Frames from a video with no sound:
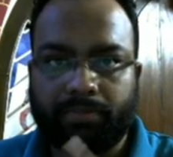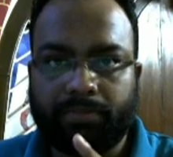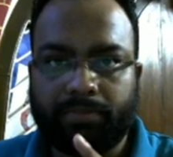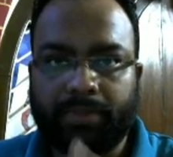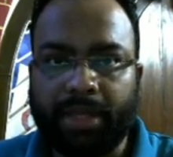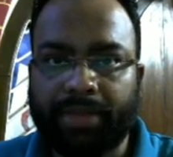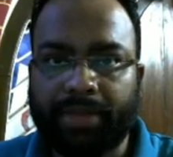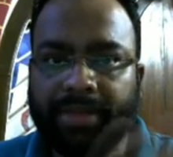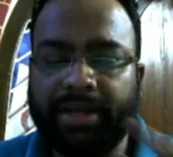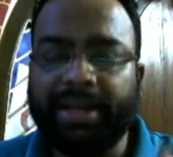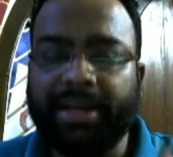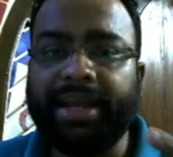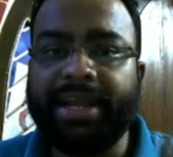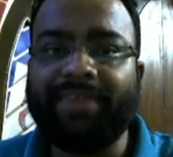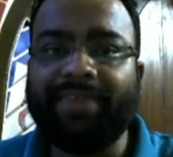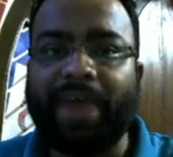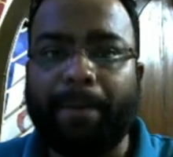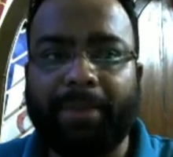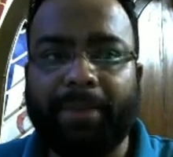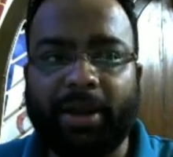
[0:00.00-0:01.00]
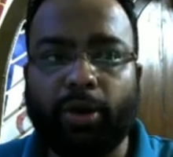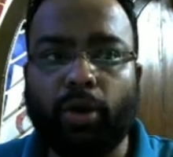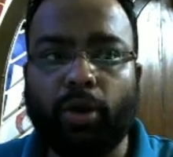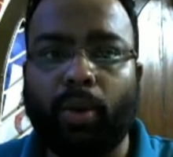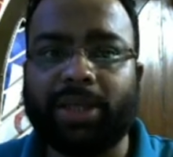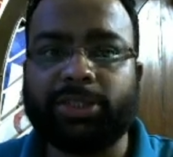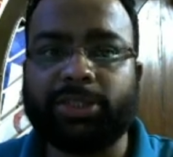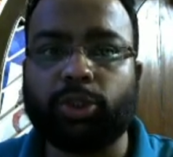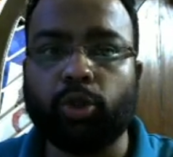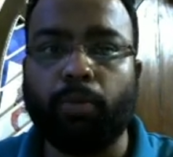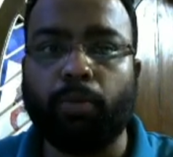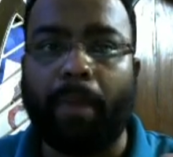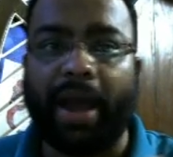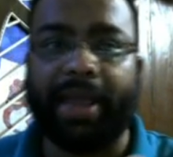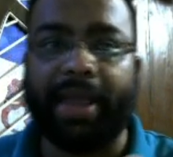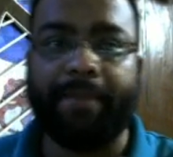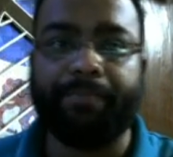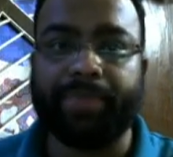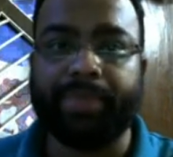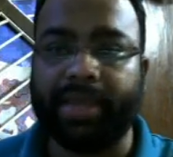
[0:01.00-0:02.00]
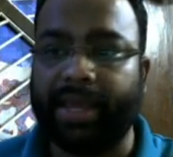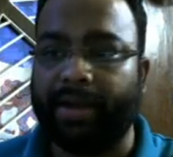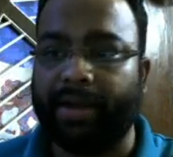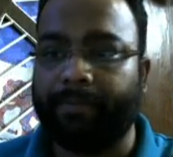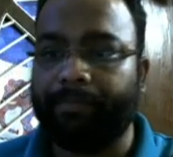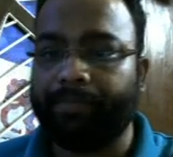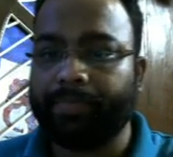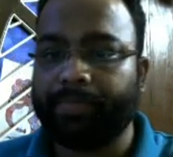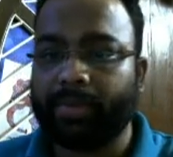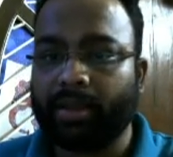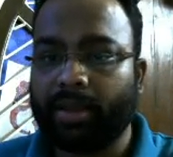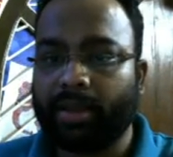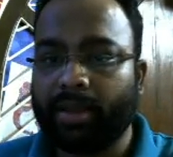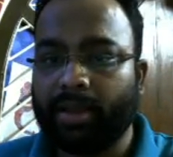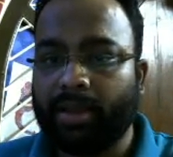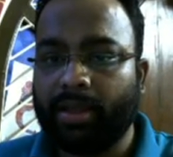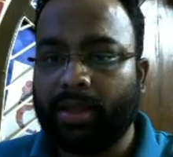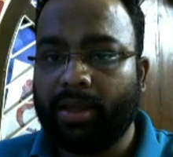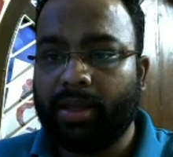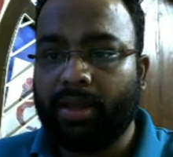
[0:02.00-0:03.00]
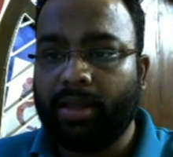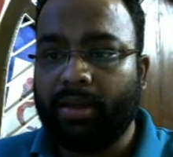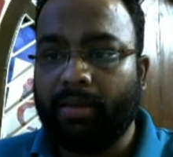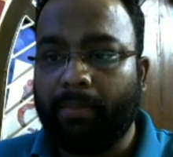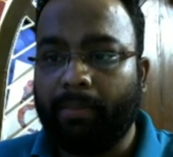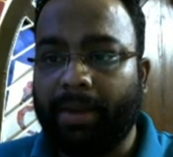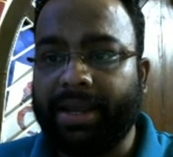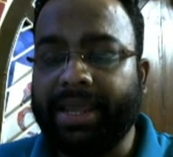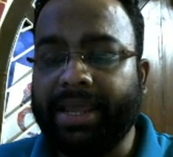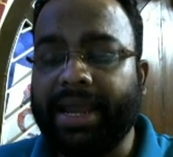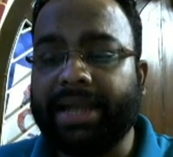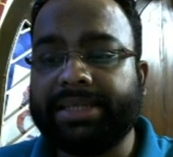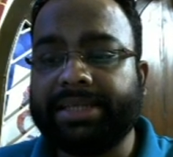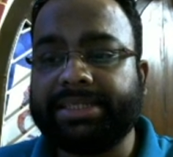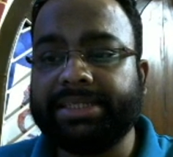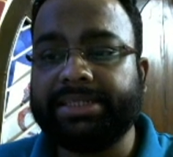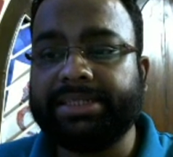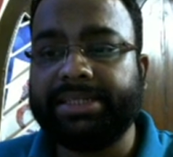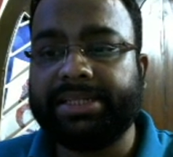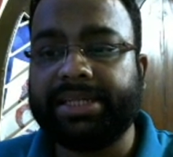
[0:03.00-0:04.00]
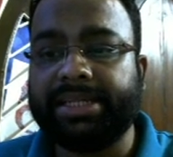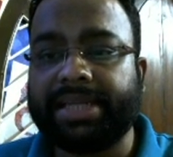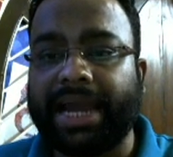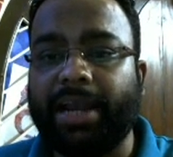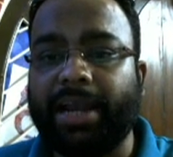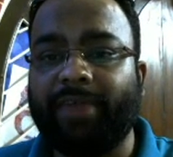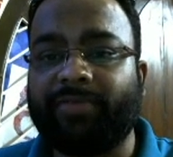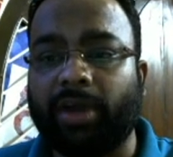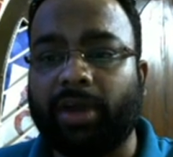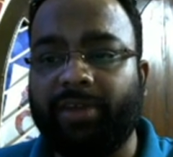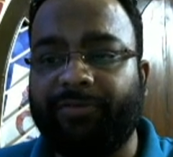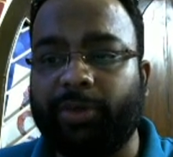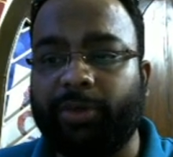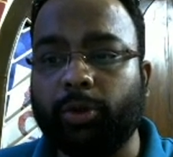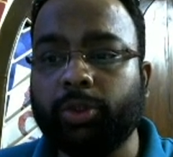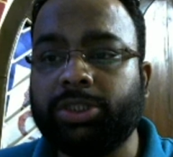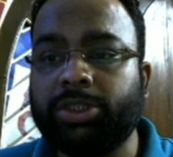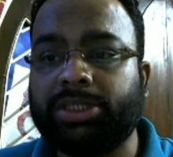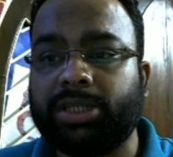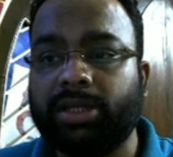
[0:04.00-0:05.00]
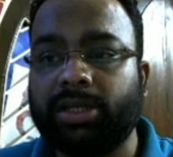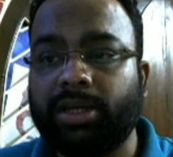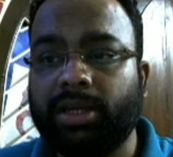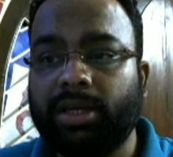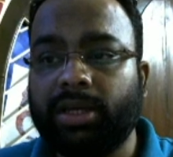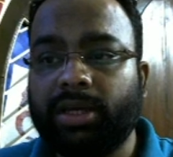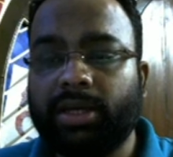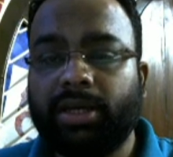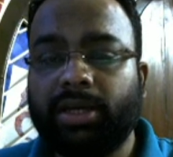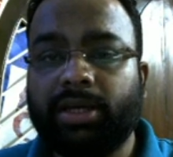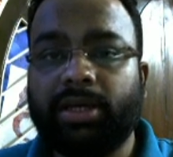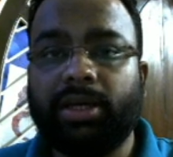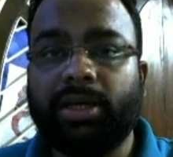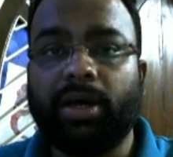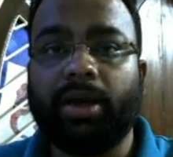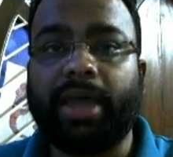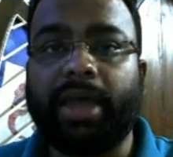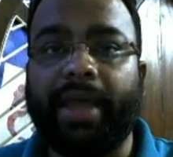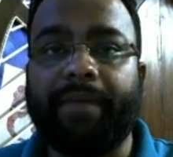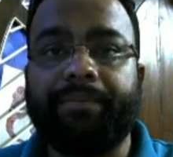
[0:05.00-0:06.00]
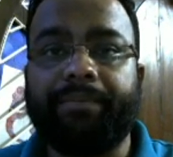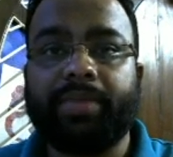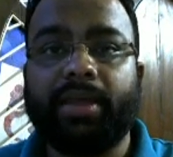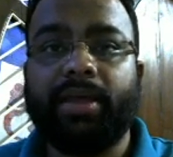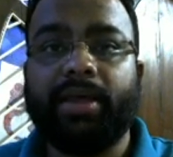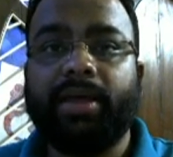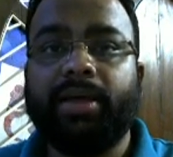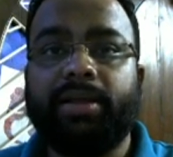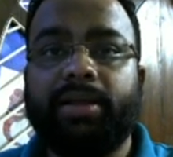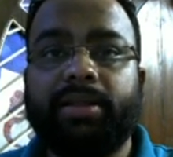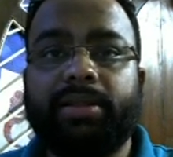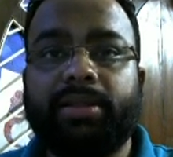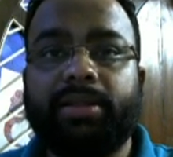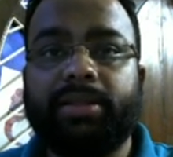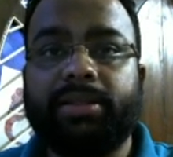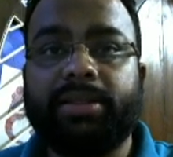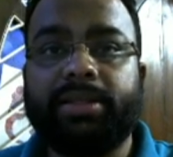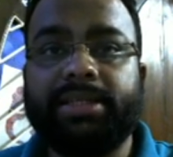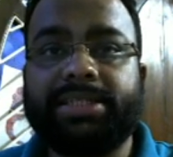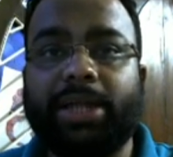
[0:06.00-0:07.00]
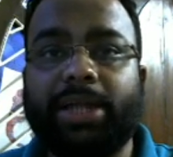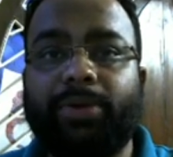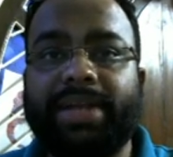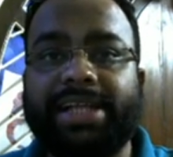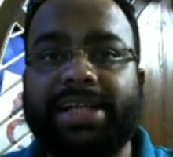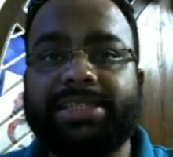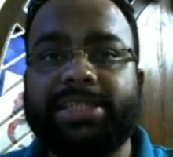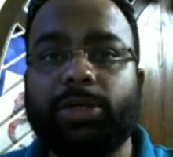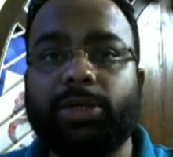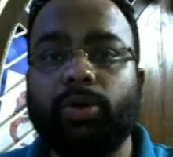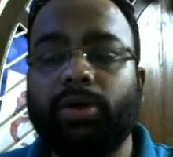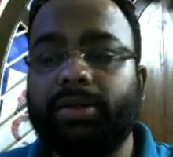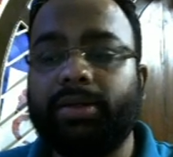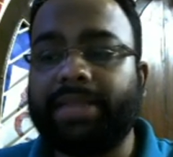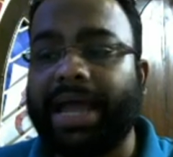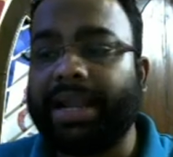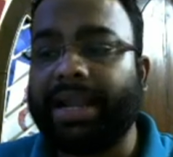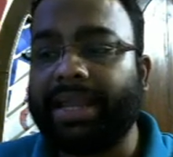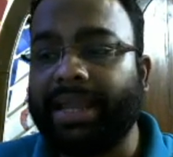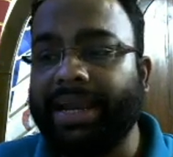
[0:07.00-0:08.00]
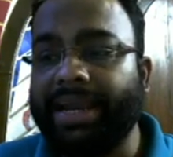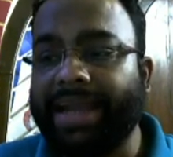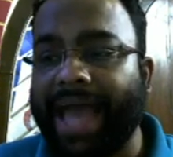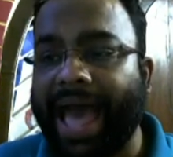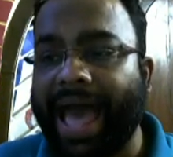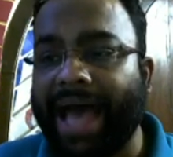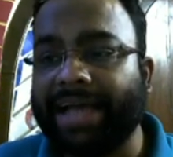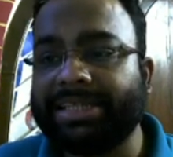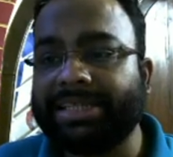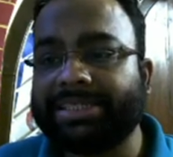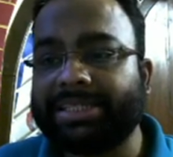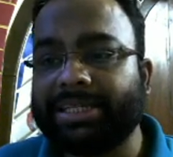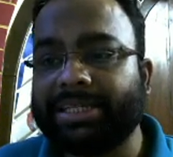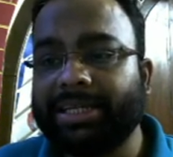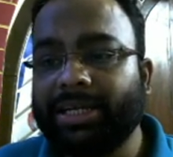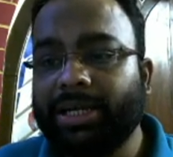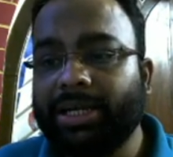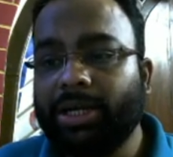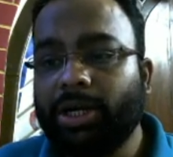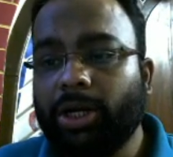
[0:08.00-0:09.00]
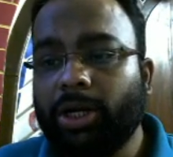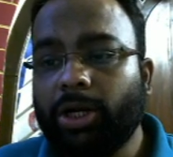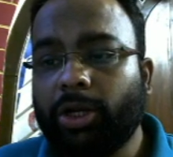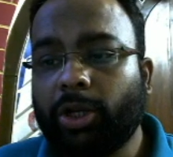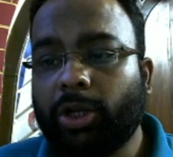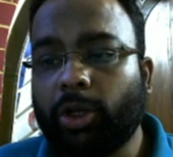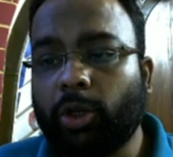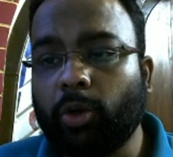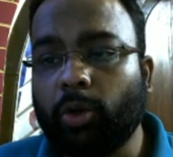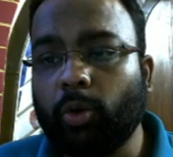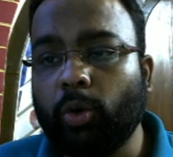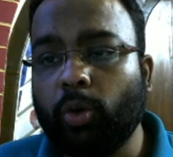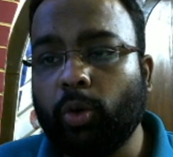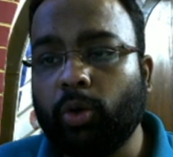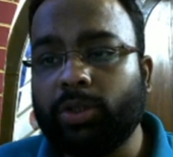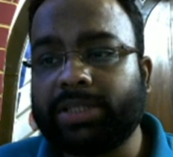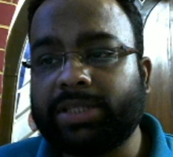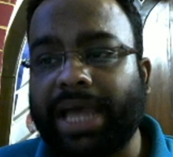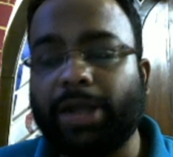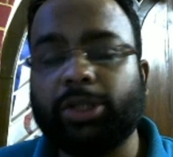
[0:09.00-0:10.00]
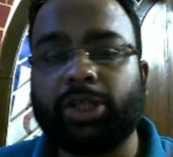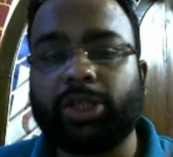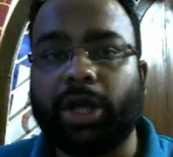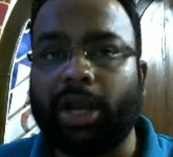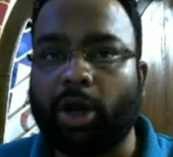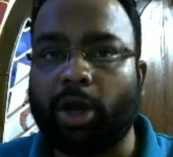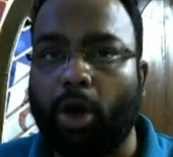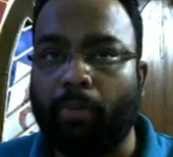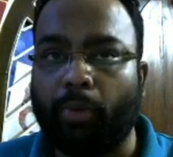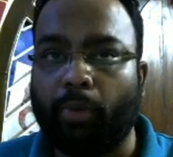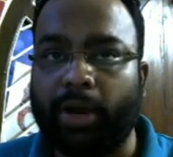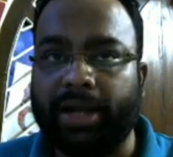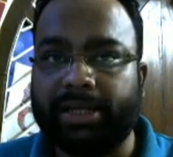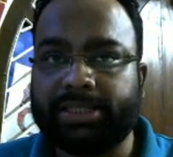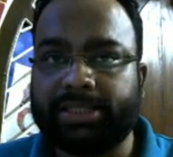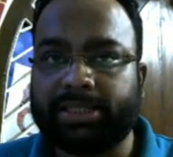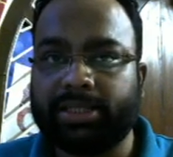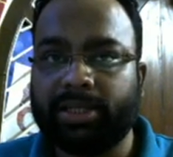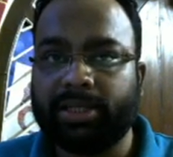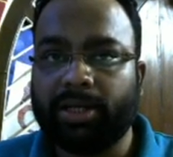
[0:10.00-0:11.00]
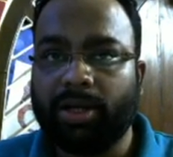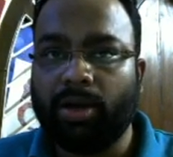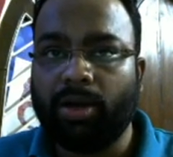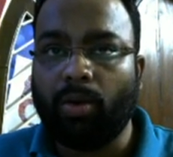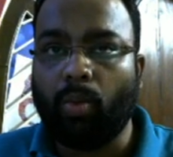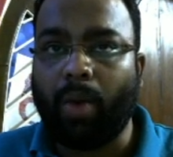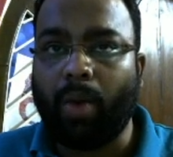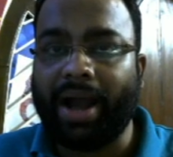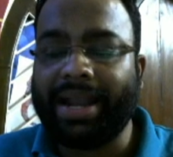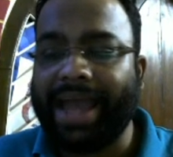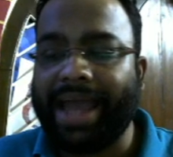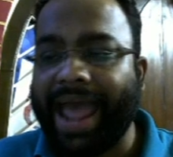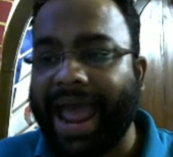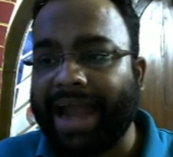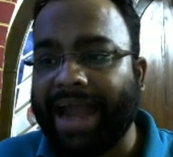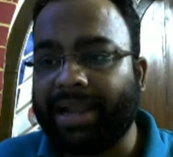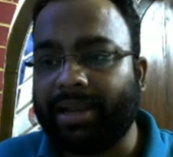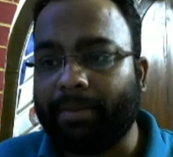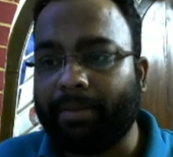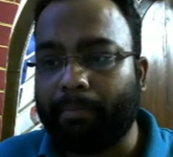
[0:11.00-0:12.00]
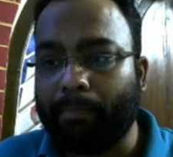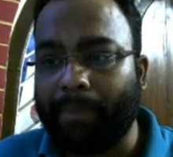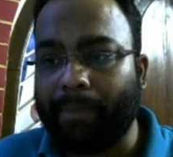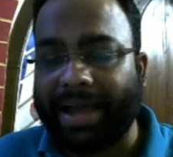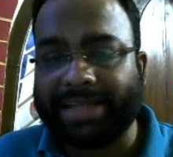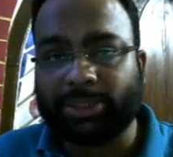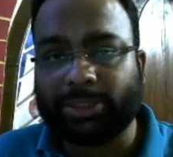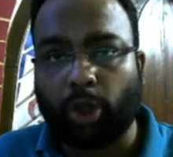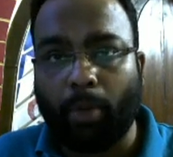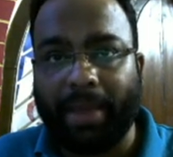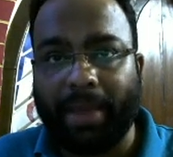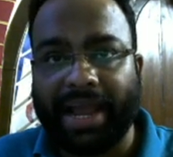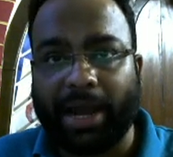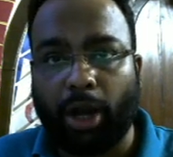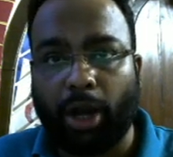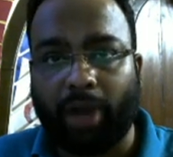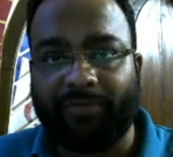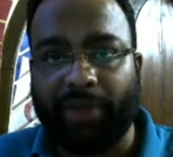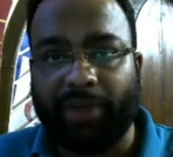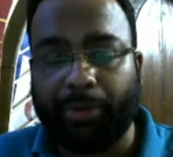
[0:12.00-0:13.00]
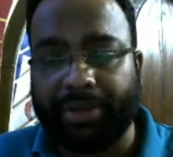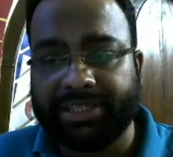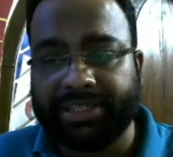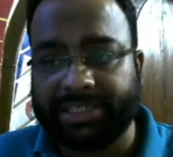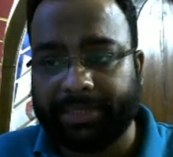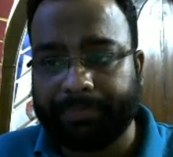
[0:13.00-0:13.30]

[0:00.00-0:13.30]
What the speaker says: The relative amplitude was 2 pi here. But here, since this is kind of confused, okay, this now tells you that it has two sinusoidal components, one at plus omega naught frequency,